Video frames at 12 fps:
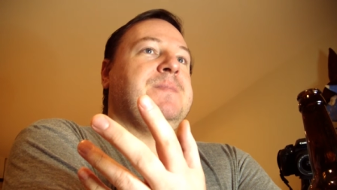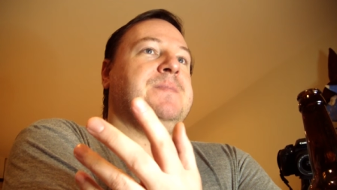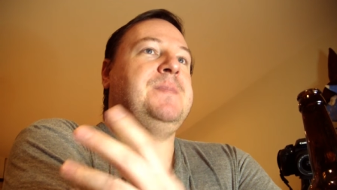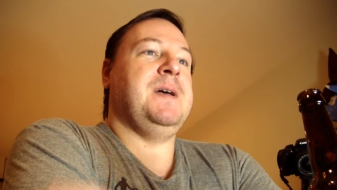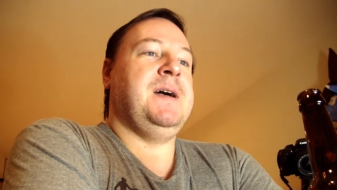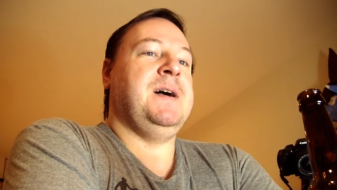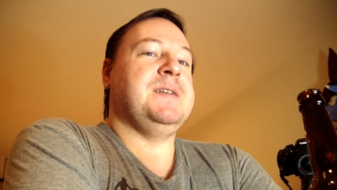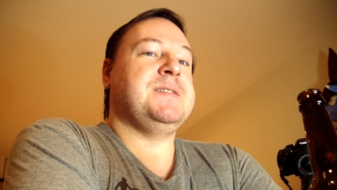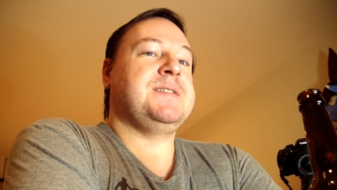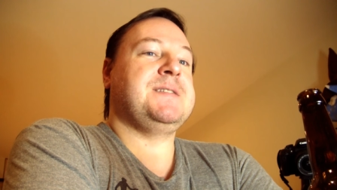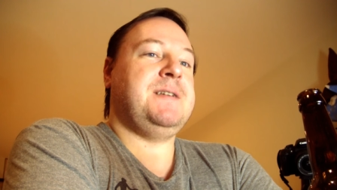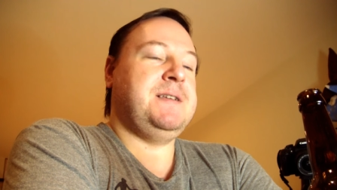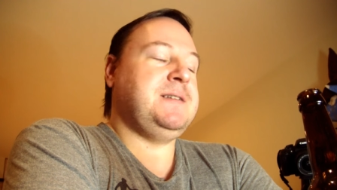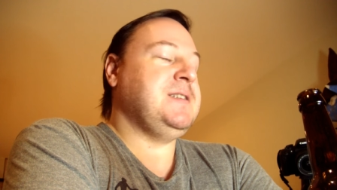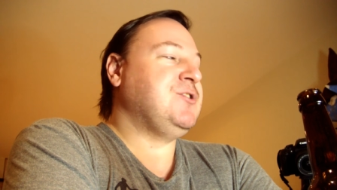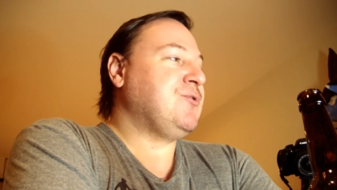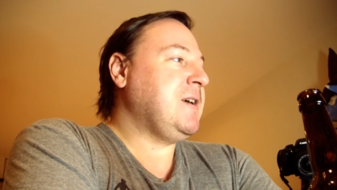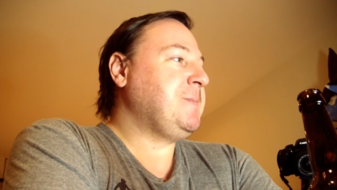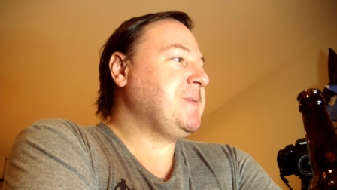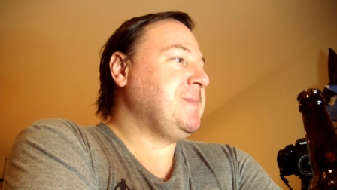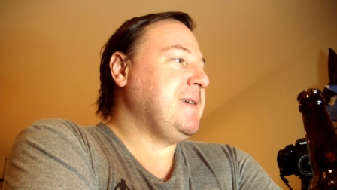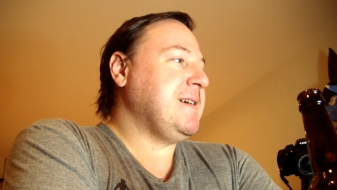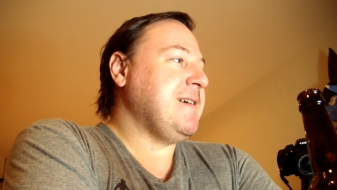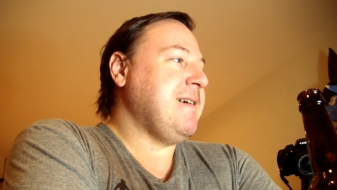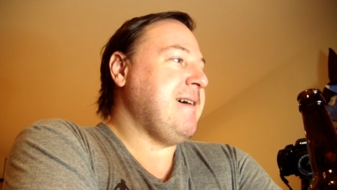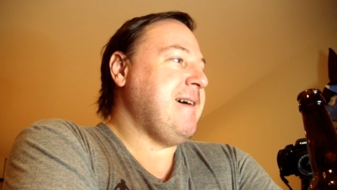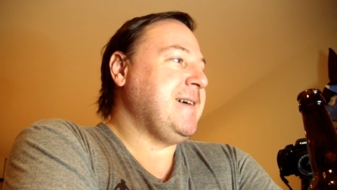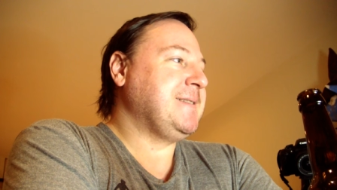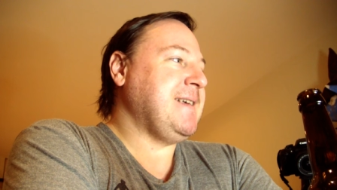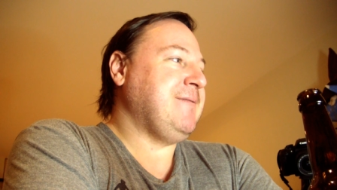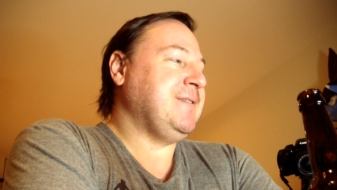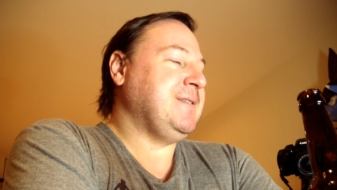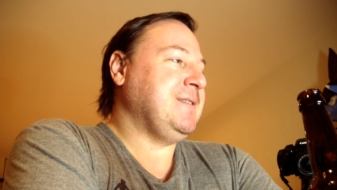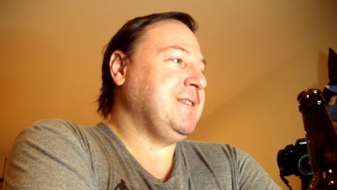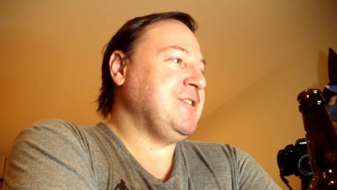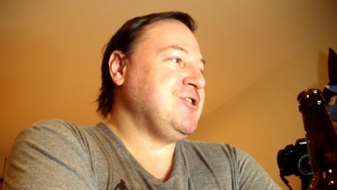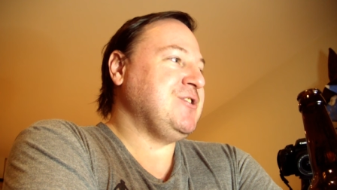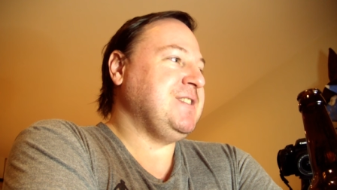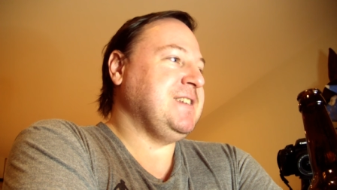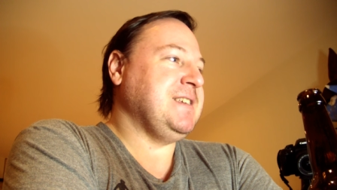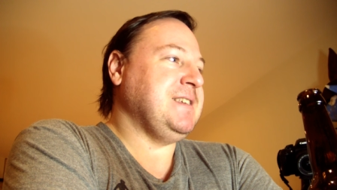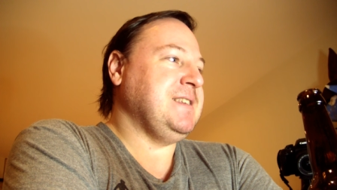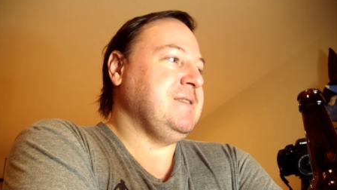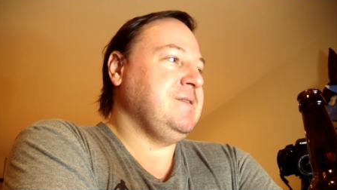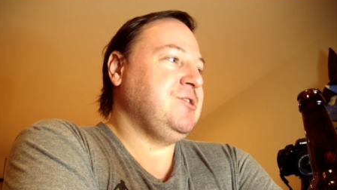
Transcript: uh, slightly dropped my uh, 700D,